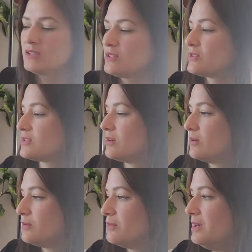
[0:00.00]

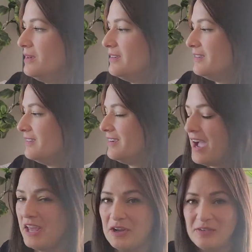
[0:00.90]
So I
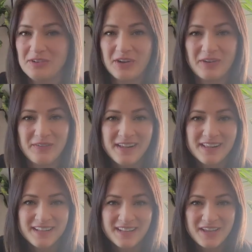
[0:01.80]
don't know.
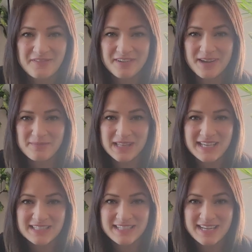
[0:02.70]
If I'm
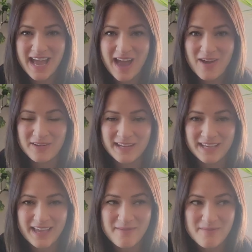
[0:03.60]
lazy now and I
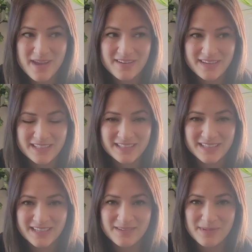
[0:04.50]
get married,
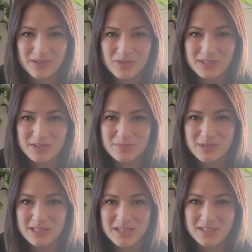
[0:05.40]
am I going to be
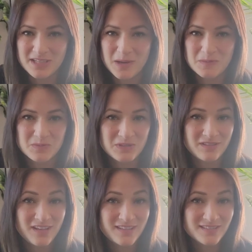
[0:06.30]
10 times more
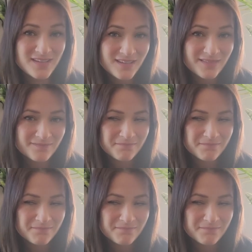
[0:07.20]
lazy?